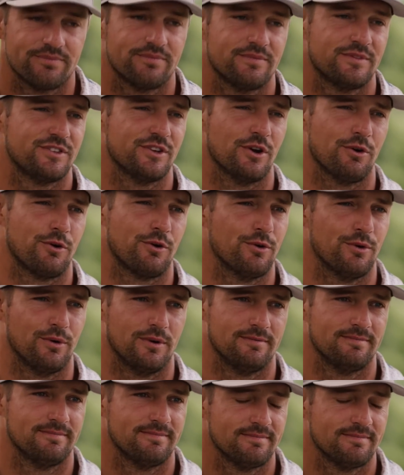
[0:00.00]
is so cool.
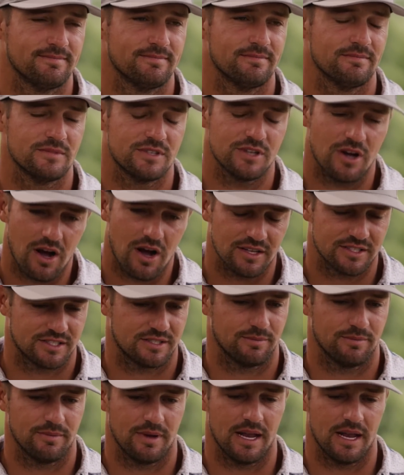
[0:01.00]
It's
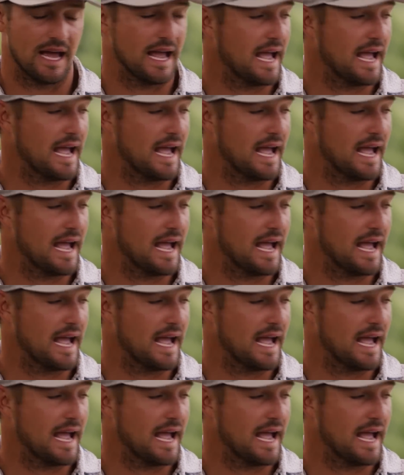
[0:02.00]
awesome, and